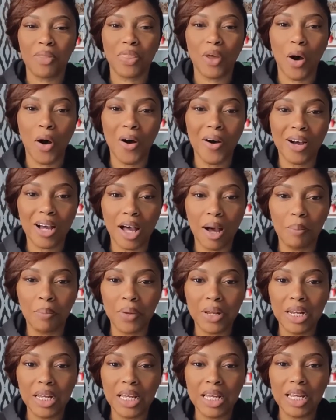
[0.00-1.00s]
but the whole
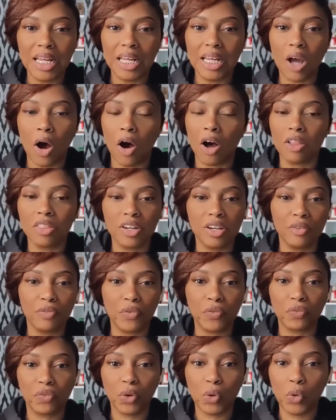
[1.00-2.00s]
company, all the
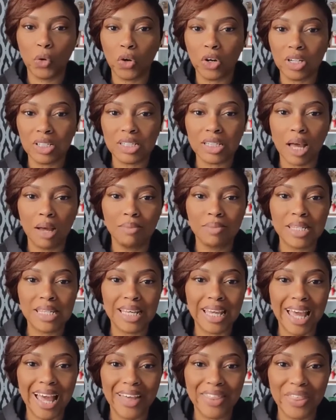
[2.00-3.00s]
different floors come
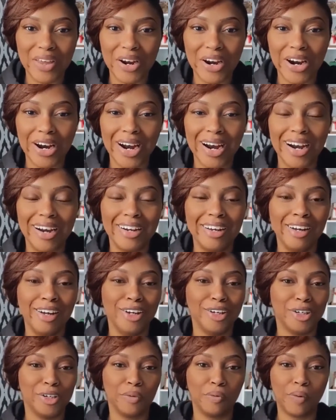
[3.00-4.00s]
together.
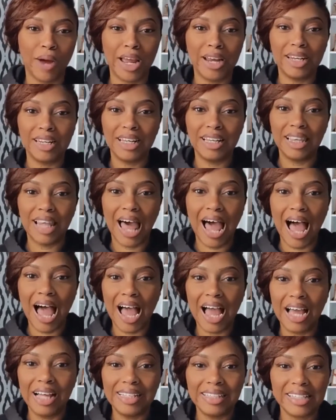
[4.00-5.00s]
You're waiting in
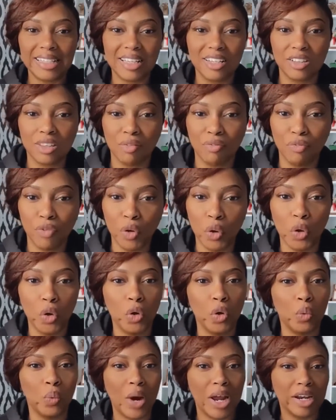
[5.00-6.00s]
line to get the
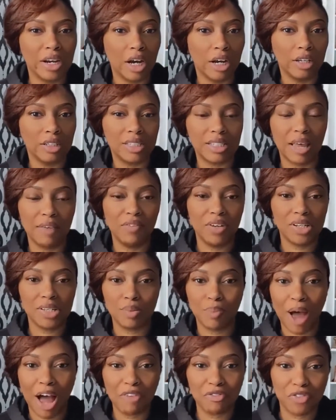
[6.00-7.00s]
food, waiting on saving a
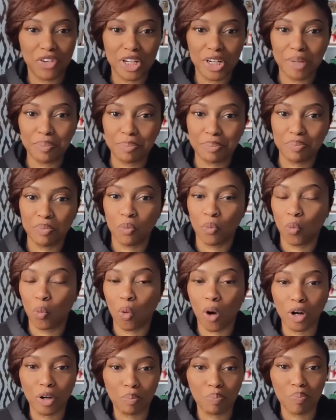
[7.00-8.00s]
spot for your
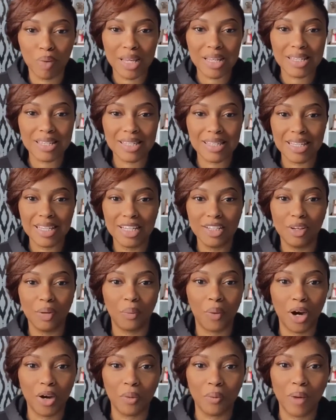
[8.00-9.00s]
work bestie,
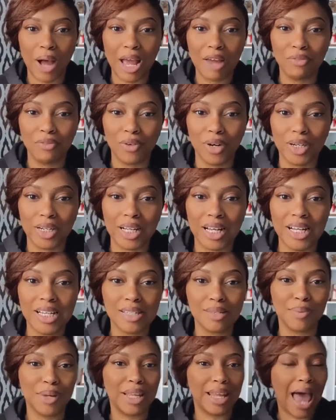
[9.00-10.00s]
your work wife, work
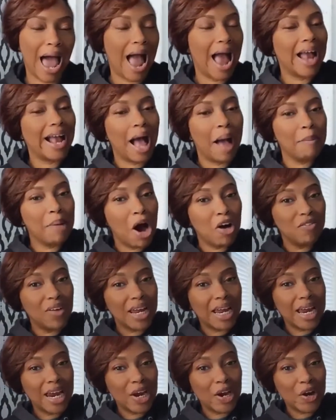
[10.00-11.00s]
husband. Like I'm
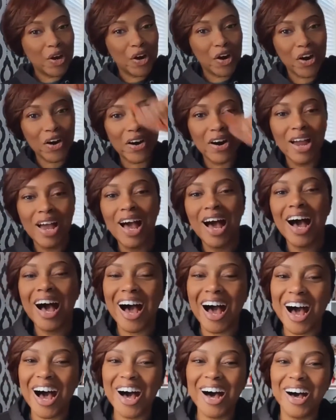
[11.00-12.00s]
over here.
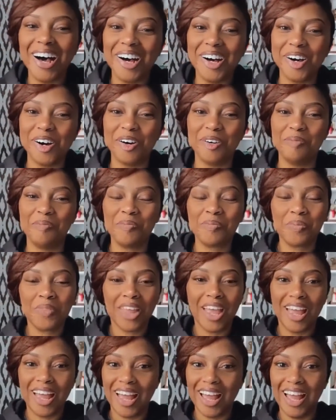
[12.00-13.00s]
Um,
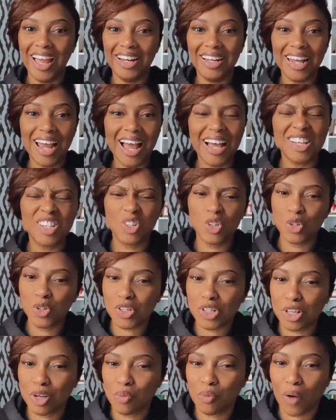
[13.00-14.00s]
and yeah, it's
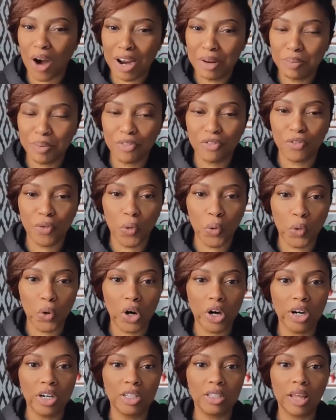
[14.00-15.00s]
usually right
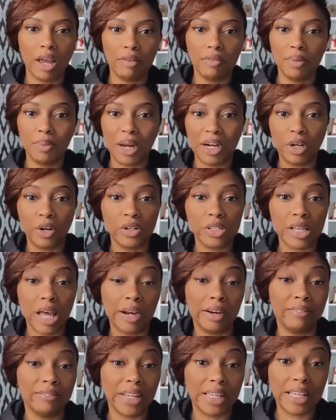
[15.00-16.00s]
before everybody goes
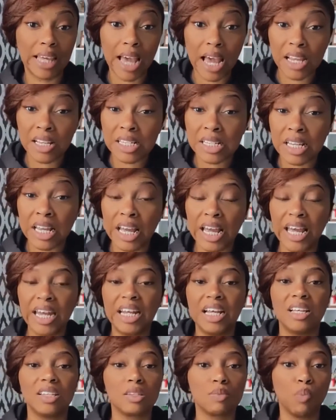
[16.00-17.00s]
out on vacation.
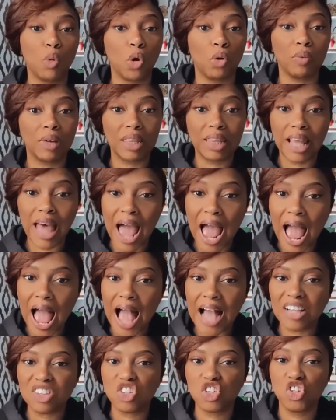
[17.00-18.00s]
It's more
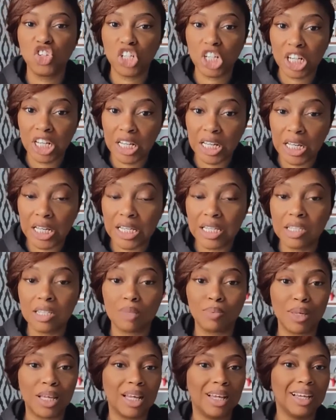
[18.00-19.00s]
relaxed,
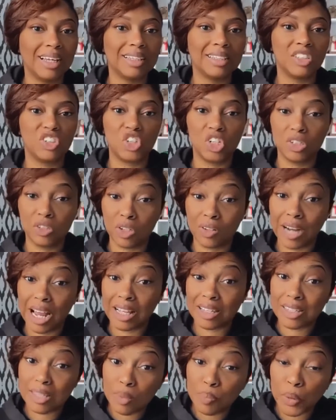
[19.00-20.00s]
jeans, because jeans are
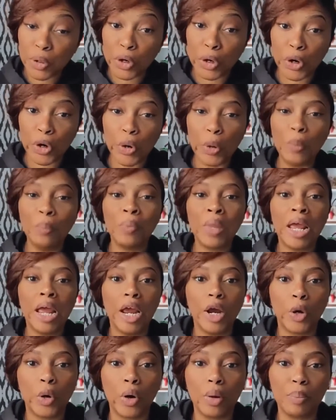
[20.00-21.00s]
not typical
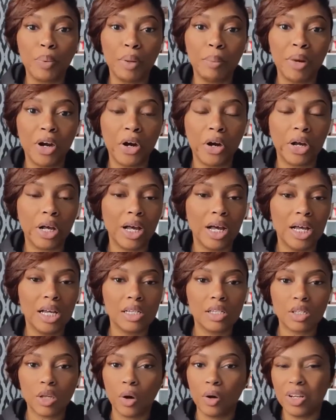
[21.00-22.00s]
in corporate
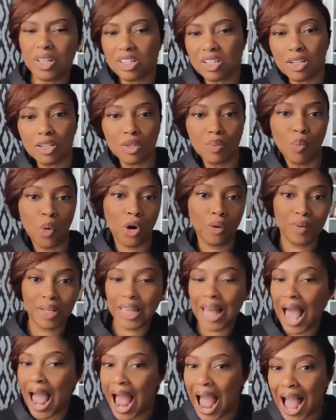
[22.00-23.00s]
America. So it's just more
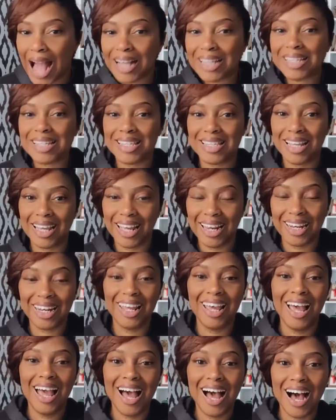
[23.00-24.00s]
relaxed
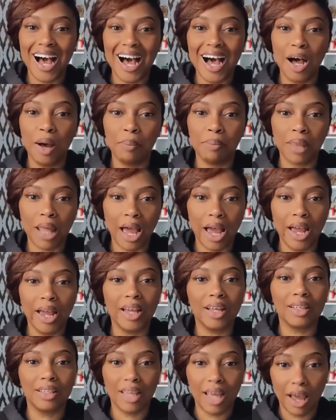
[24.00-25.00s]
and um,
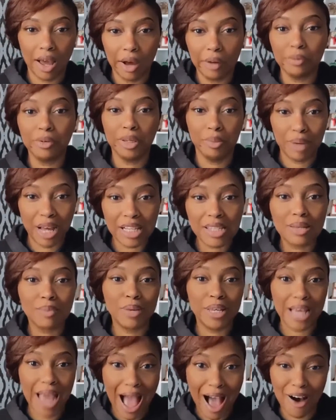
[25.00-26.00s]
like, yeah, we about to
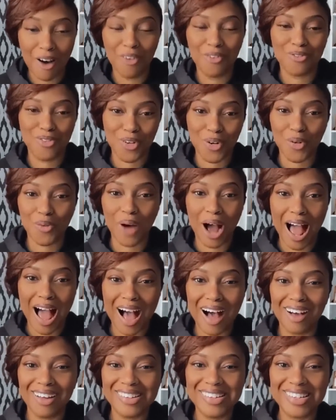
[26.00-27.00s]
be out for a while.